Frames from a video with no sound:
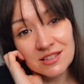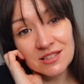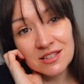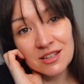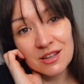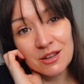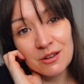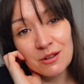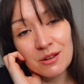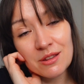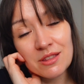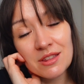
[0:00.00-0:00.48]

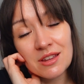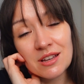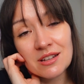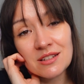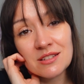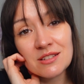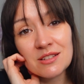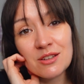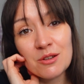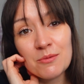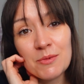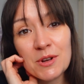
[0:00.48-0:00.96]
So
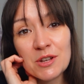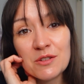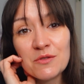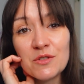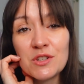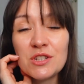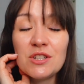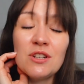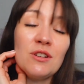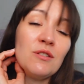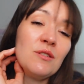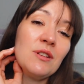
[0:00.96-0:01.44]
thanks so much
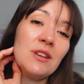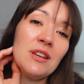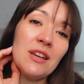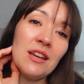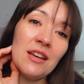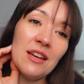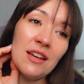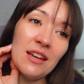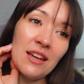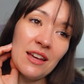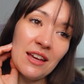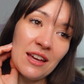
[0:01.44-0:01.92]
for tuning
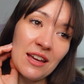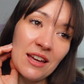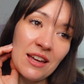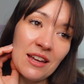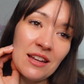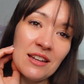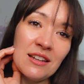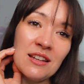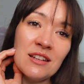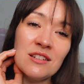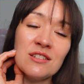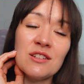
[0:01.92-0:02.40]

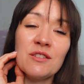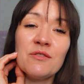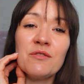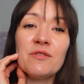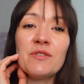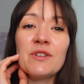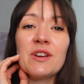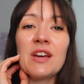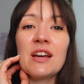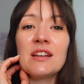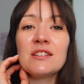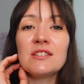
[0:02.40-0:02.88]
in. Don't
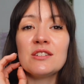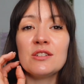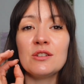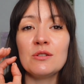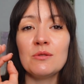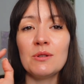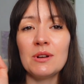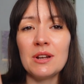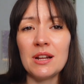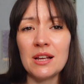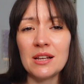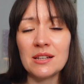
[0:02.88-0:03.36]
forget
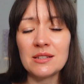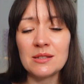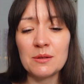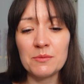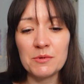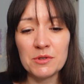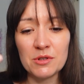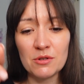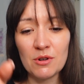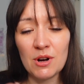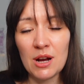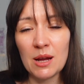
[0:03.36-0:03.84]
to like,
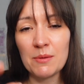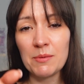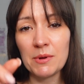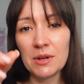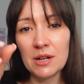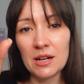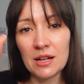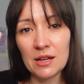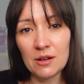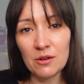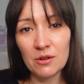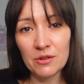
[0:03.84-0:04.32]
subscribe and
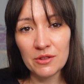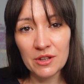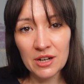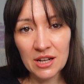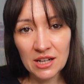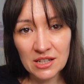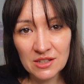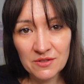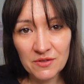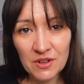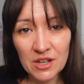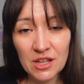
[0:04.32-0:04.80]
click on the
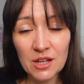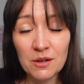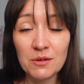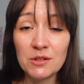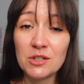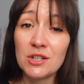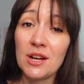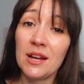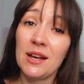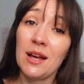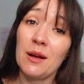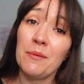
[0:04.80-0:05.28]
next video
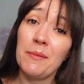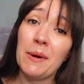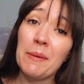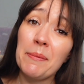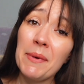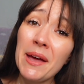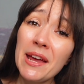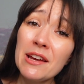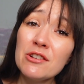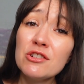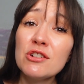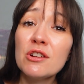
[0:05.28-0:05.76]
and check out my
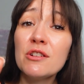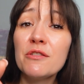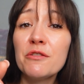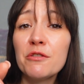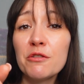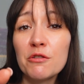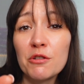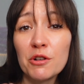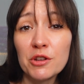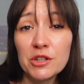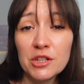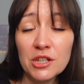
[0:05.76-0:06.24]
Patreon
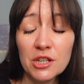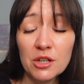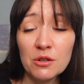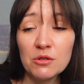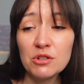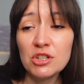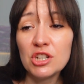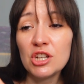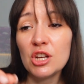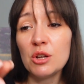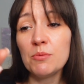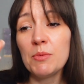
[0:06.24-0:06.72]
if you're on
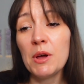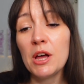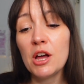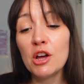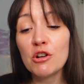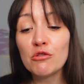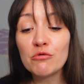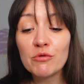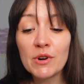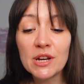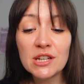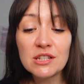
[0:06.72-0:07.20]
YouTube.
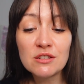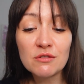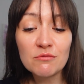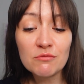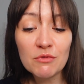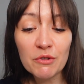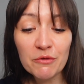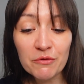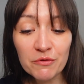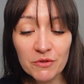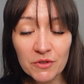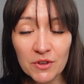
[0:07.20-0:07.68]
Rate
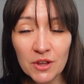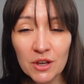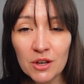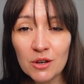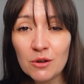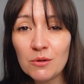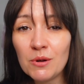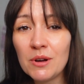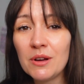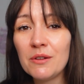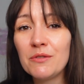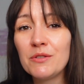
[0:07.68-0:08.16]
and
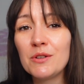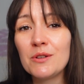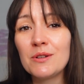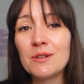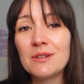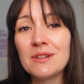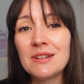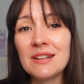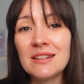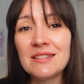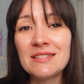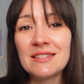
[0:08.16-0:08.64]
review if you're
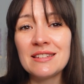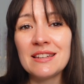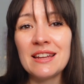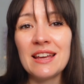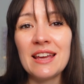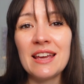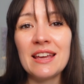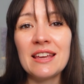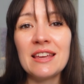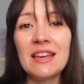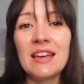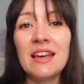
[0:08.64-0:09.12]

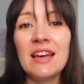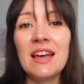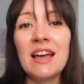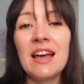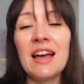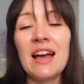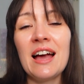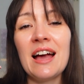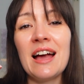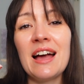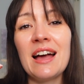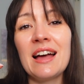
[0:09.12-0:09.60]
listening,
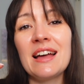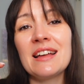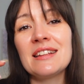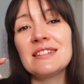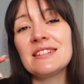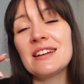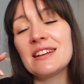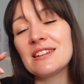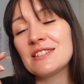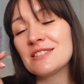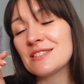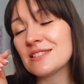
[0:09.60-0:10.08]

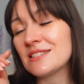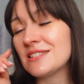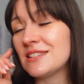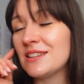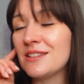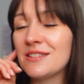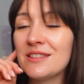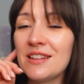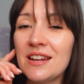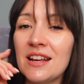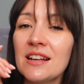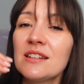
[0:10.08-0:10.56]
and I shall
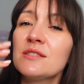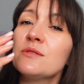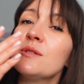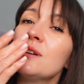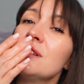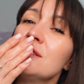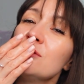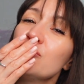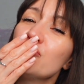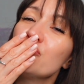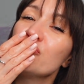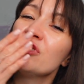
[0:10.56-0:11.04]
see you in the next
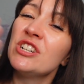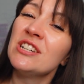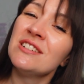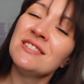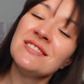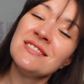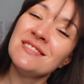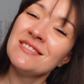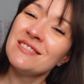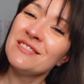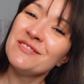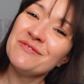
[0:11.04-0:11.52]
one.
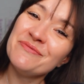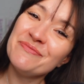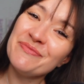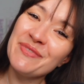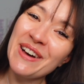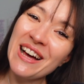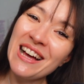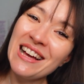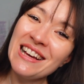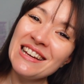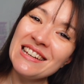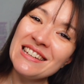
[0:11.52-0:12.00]

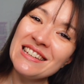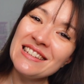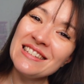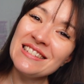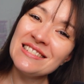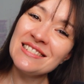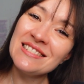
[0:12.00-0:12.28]
Bye.